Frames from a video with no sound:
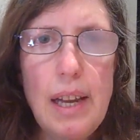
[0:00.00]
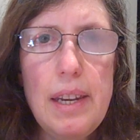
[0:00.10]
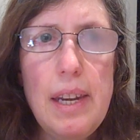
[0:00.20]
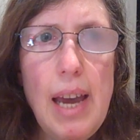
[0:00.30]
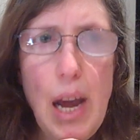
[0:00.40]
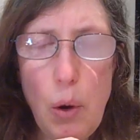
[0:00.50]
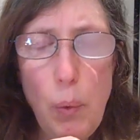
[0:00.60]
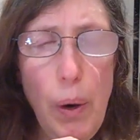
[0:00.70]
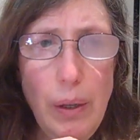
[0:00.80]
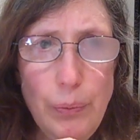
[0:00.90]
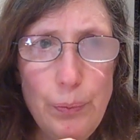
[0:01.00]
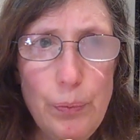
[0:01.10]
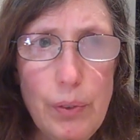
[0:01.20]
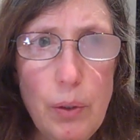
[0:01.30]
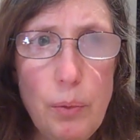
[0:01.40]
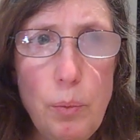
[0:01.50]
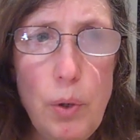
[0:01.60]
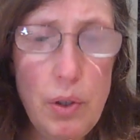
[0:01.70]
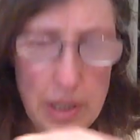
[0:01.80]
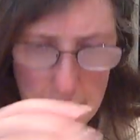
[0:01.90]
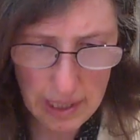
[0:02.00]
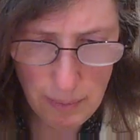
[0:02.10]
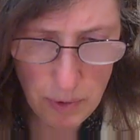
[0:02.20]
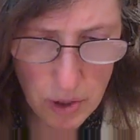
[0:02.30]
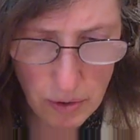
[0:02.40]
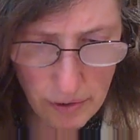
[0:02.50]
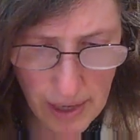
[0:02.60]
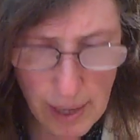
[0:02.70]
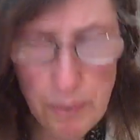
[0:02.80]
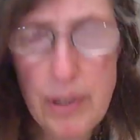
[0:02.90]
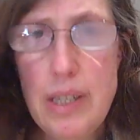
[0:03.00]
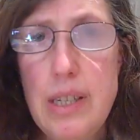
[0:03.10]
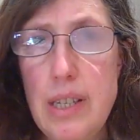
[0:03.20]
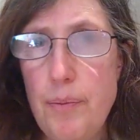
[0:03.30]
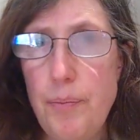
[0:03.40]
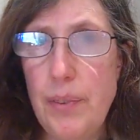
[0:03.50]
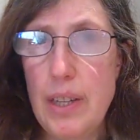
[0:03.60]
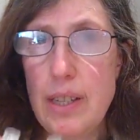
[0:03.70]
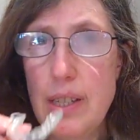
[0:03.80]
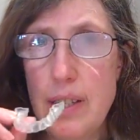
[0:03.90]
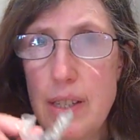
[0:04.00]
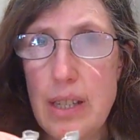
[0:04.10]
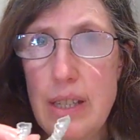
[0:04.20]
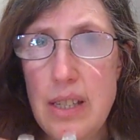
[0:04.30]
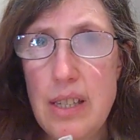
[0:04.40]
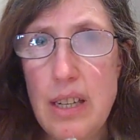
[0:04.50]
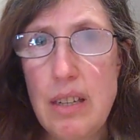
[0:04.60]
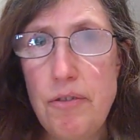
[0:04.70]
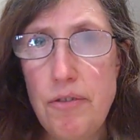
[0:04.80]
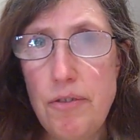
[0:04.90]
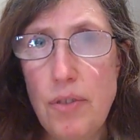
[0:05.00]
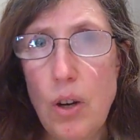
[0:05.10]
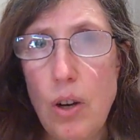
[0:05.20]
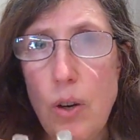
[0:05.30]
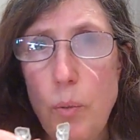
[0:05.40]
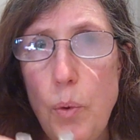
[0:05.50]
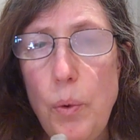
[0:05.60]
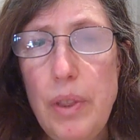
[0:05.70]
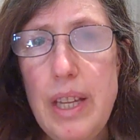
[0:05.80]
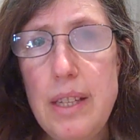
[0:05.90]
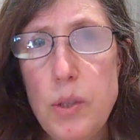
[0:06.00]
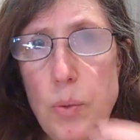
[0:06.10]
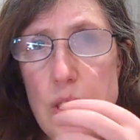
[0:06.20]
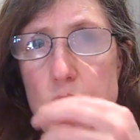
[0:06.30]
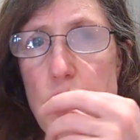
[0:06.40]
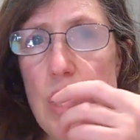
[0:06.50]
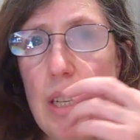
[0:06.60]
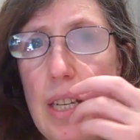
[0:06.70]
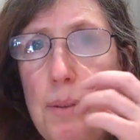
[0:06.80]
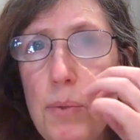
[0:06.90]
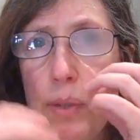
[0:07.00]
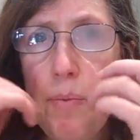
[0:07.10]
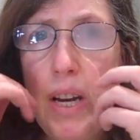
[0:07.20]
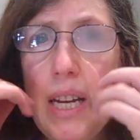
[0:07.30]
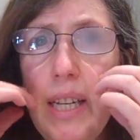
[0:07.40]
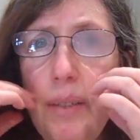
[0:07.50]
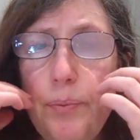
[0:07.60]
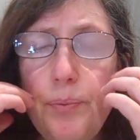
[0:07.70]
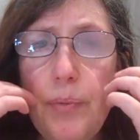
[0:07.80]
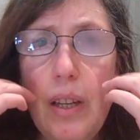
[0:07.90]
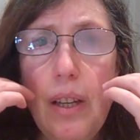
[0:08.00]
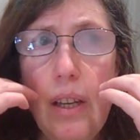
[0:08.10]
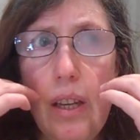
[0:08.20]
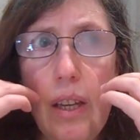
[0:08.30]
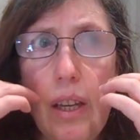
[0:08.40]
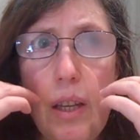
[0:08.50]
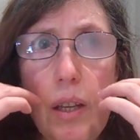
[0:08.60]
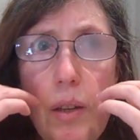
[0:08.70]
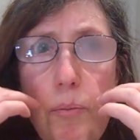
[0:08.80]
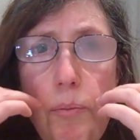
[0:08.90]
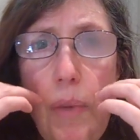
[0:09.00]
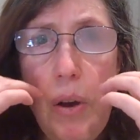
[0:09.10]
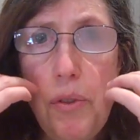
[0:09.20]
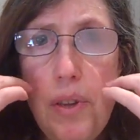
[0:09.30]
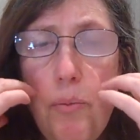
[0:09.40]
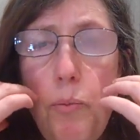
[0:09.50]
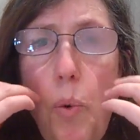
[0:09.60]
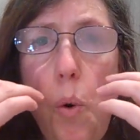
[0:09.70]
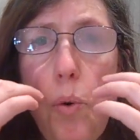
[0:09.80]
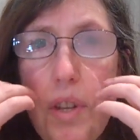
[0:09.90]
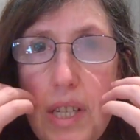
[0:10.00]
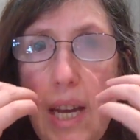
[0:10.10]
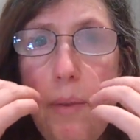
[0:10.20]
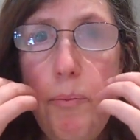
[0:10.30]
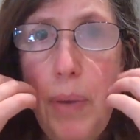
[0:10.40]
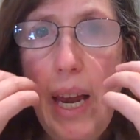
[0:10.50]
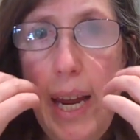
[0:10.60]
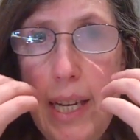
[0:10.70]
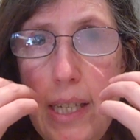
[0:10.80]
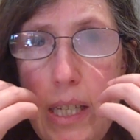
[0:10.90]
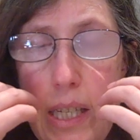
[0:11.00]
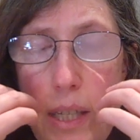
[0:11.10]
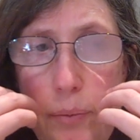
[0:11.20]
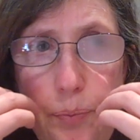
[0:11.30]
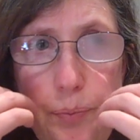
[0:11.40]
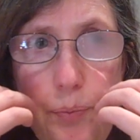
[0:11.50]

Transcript: now, what seems to have happened since I've worn these, which keeps my mouth in more the same place.